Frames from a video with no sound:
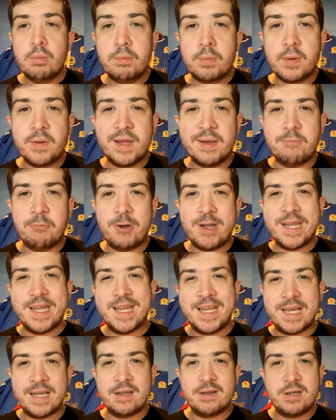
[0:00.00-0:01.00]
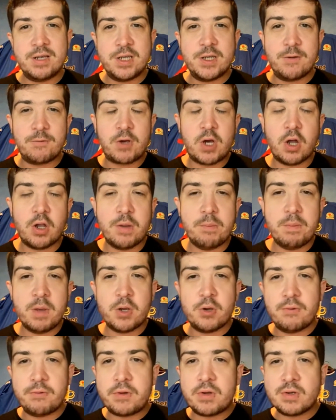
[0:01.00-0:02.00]
but then when he, you've got to
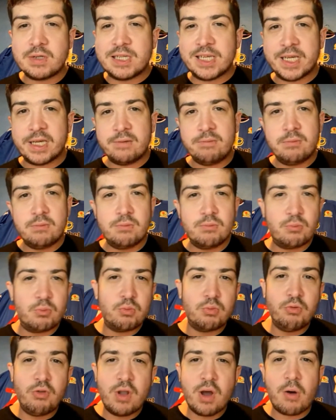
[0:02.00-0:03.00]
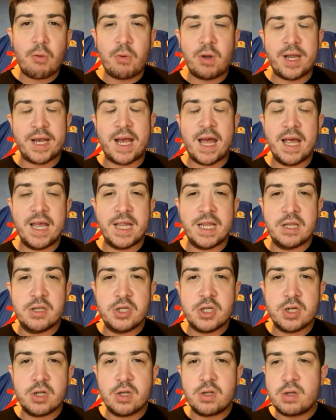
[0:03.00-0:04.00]
move, does he not want to get
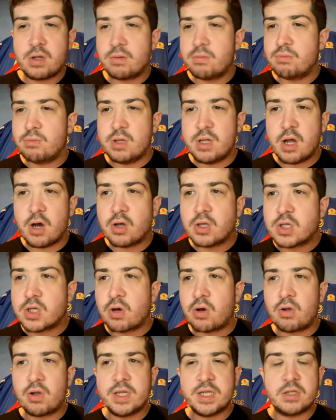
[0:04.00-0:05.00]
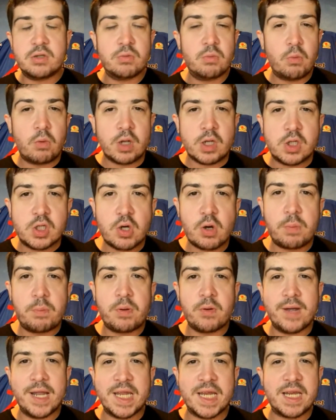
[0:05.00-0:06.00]
injured? Not at all. He don't want to
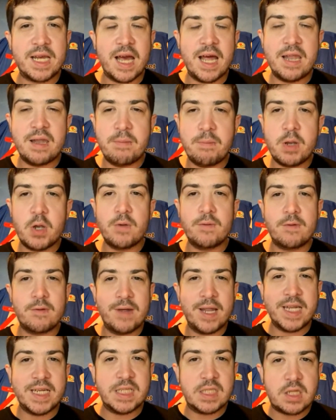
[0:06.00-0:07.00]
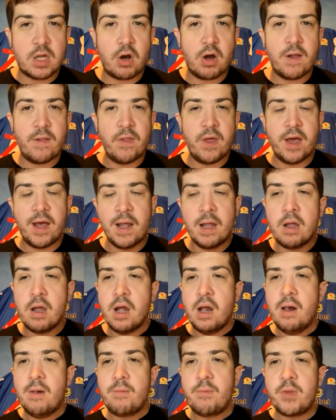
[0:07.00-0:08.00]
scupper any kind of move or any start there.
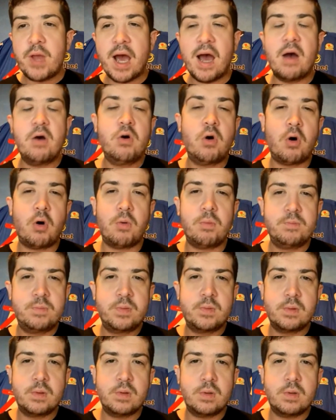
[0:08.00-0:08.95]
I hope,